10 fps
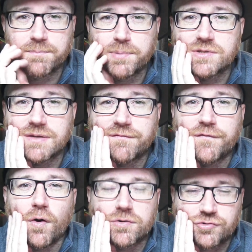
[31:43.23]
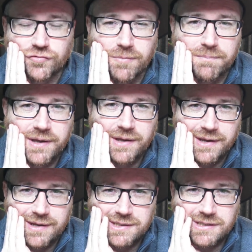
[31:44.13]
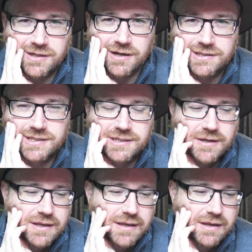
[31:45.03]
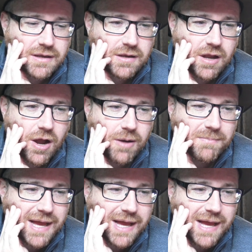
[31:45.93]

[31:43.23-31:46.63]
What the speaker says: putinfortrump.com,